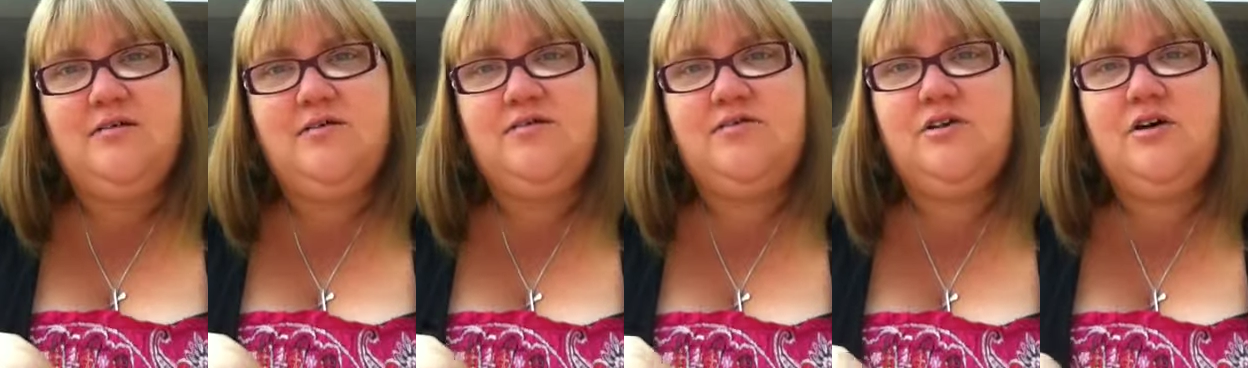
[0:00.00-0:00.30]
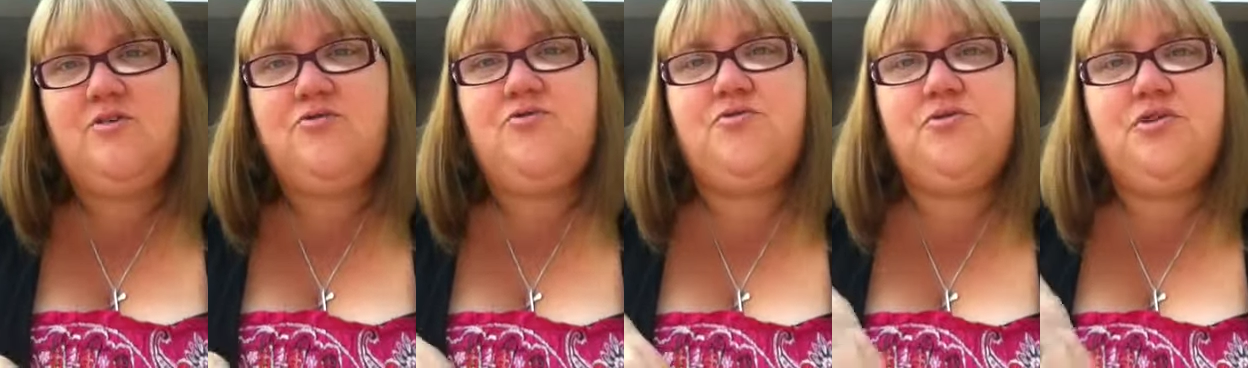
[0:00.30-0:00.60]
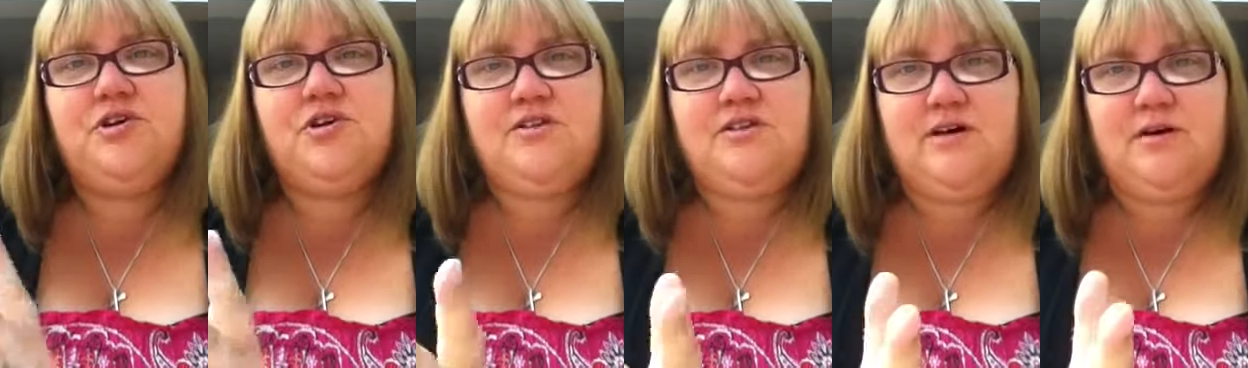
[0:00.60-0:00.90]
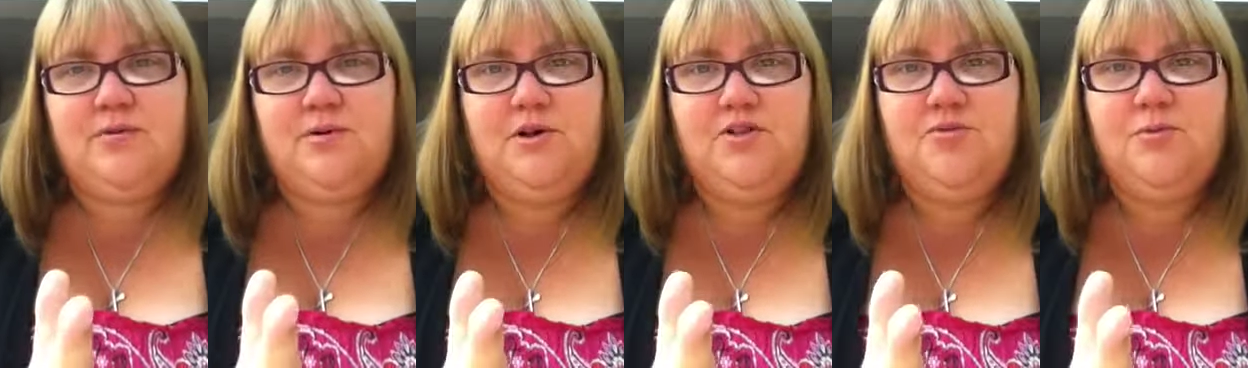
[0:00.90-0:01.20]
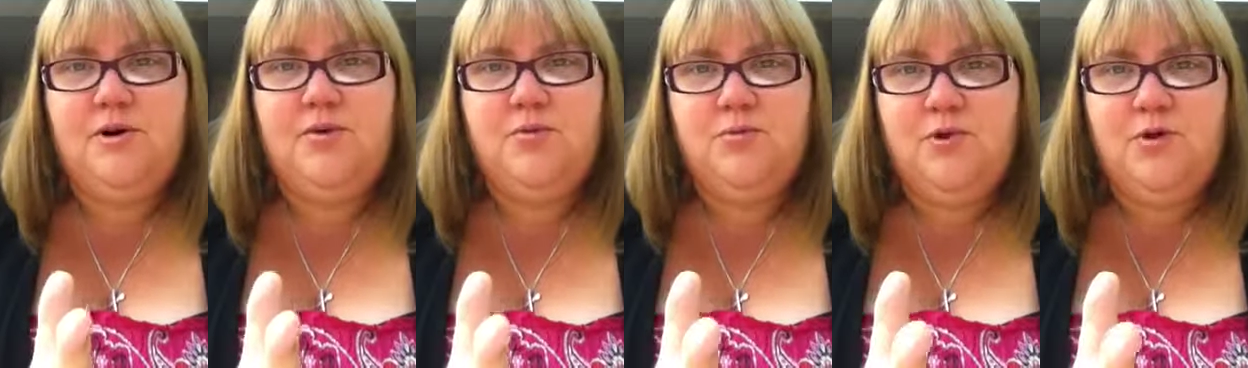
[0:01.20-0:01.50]
So, for example, at
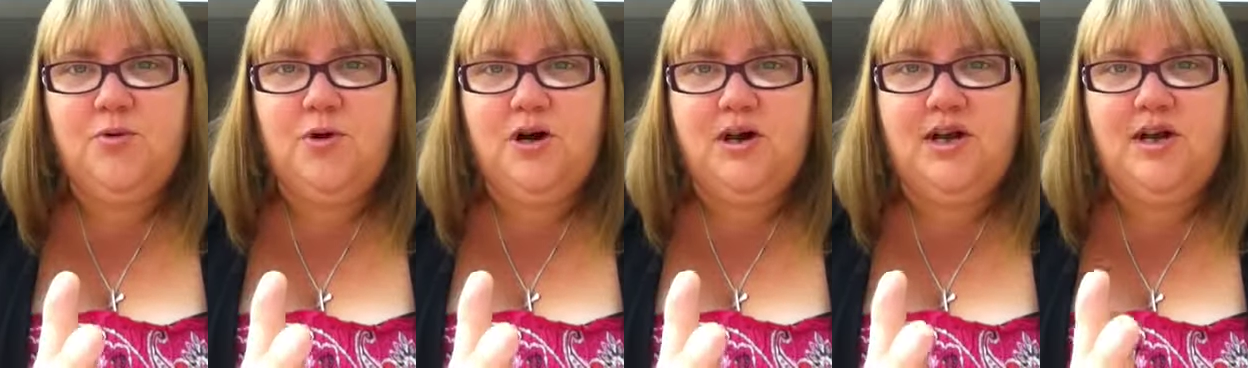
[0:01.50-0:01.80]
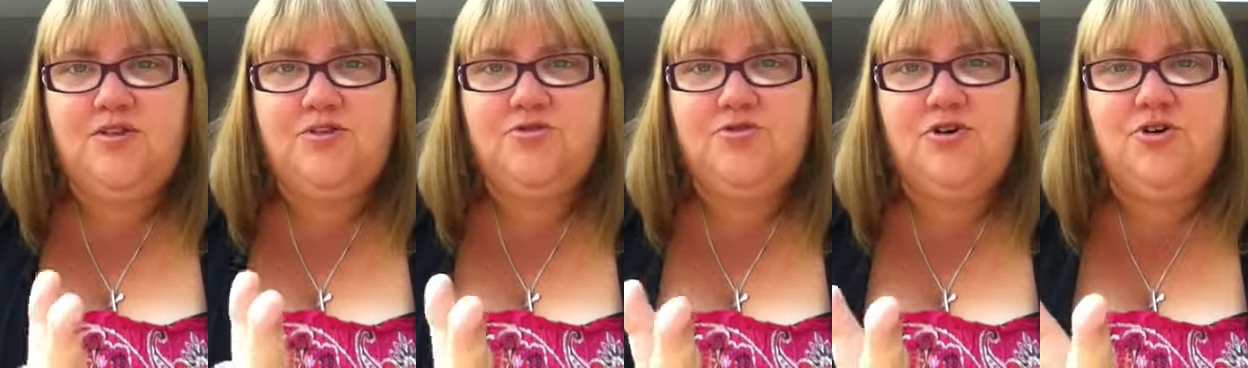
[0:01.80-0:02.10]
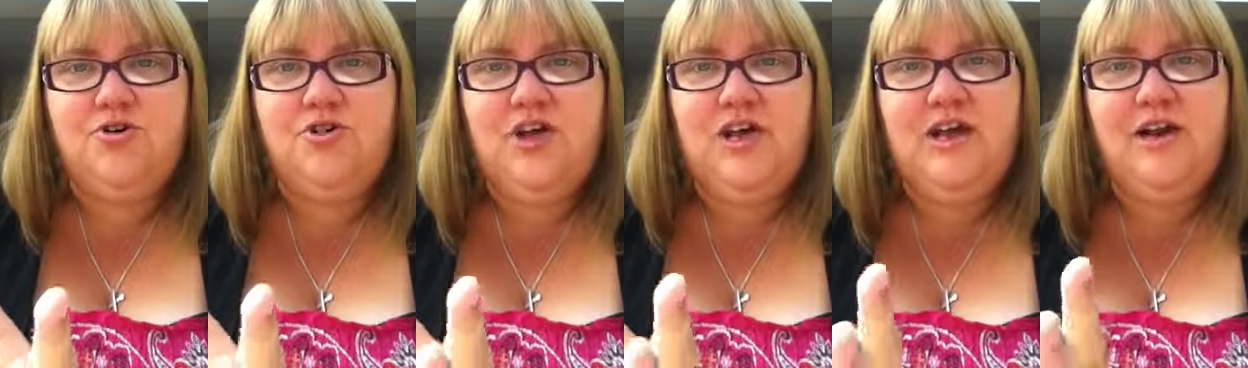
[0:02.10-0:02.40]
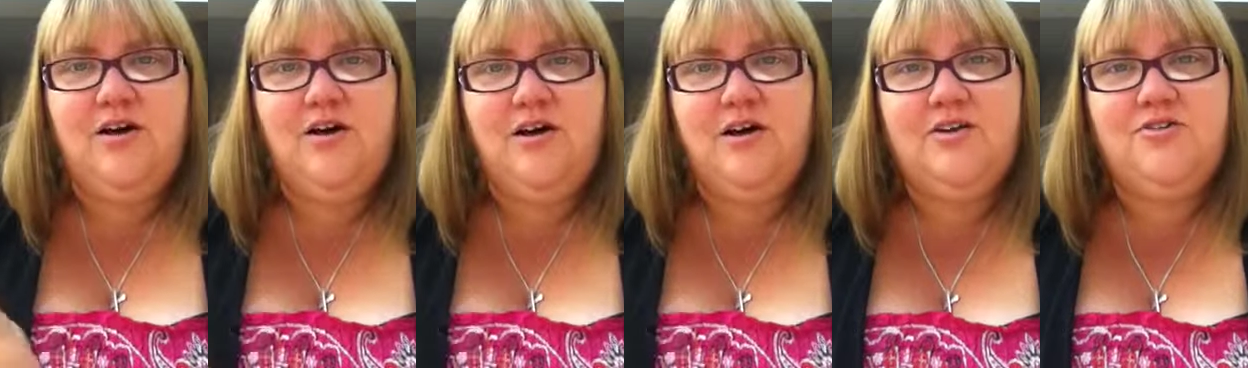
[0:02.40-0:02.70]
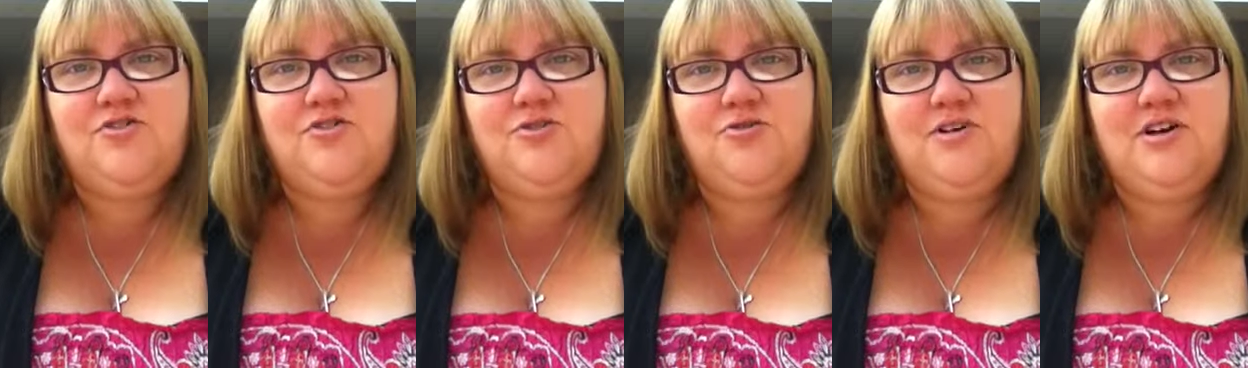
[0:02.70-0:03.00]
the moment we're working through the
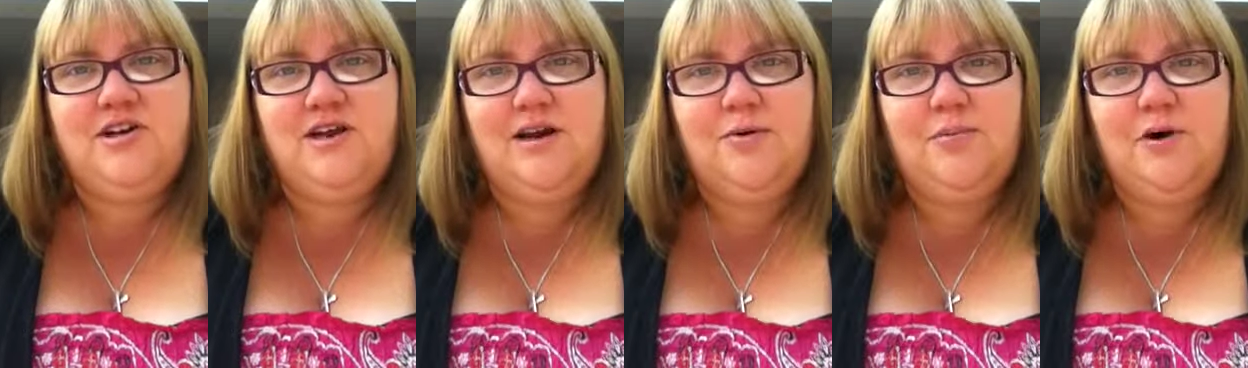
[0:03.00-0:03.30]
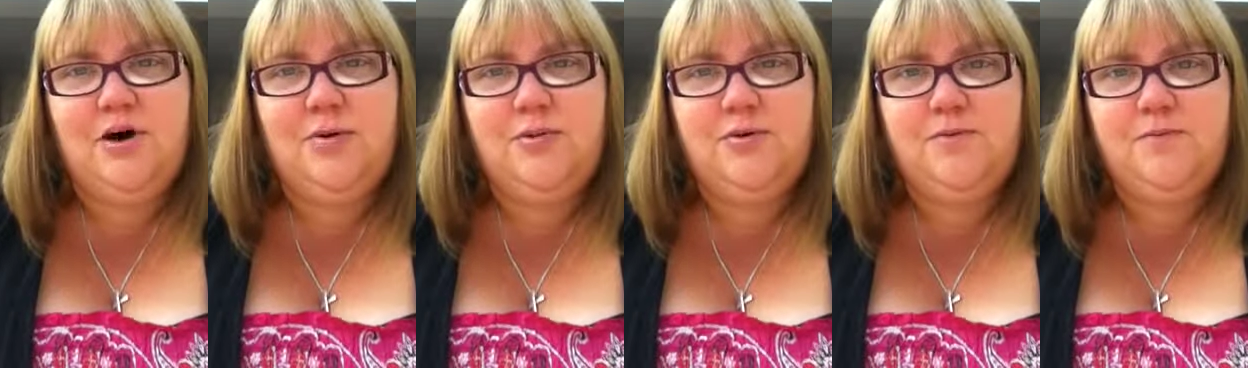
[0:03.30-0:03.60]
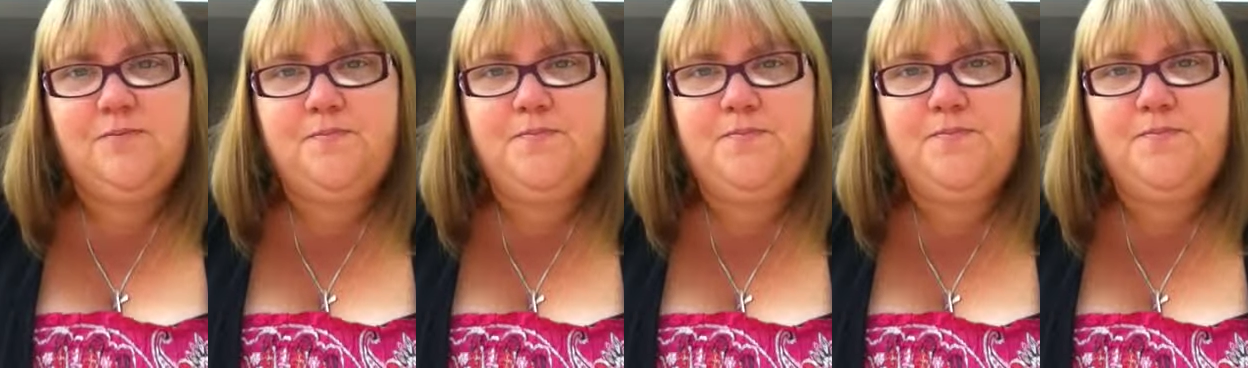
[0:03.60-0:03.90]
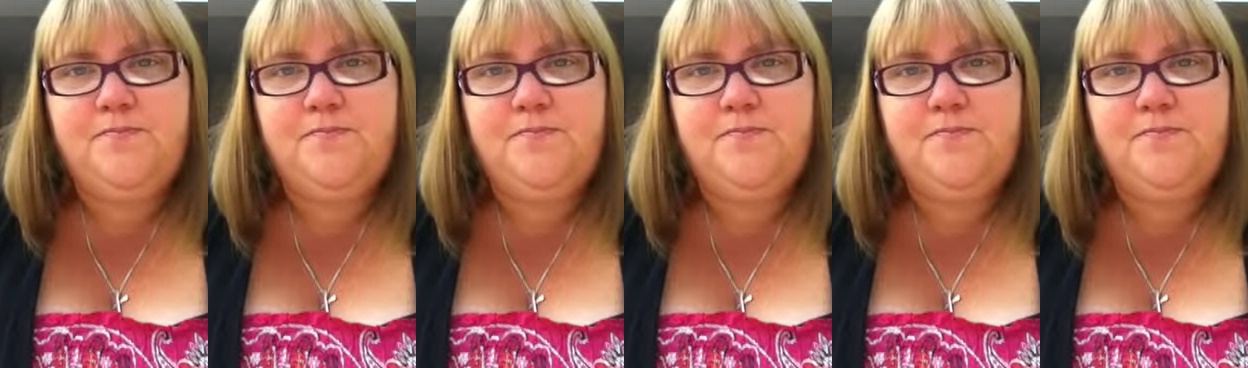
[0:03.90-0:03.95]
Lion Storyteller Bible.